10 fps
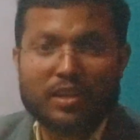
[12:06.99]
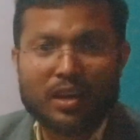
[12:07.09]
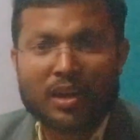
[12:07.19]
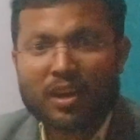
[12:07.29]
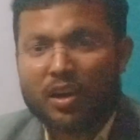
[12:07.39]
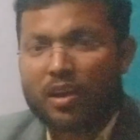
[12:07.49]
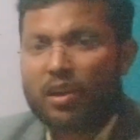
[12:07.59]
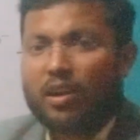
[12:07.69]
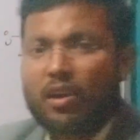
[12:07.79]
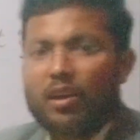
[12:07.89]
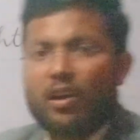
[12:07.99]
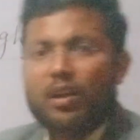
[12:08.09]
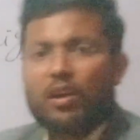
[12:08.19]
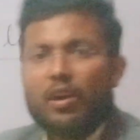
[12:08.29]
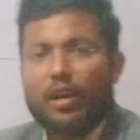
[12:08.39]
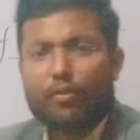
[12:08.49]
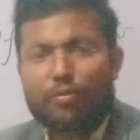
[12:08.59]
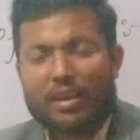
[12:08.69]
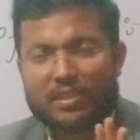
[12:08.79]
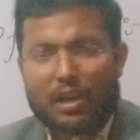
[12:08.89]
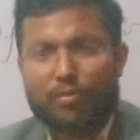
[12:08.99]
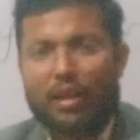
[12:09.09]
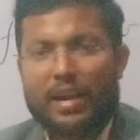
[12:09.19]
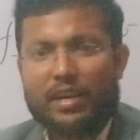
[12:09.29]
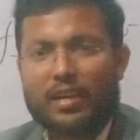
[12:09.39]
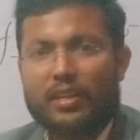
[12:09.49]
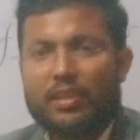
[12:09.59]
the reflection of light.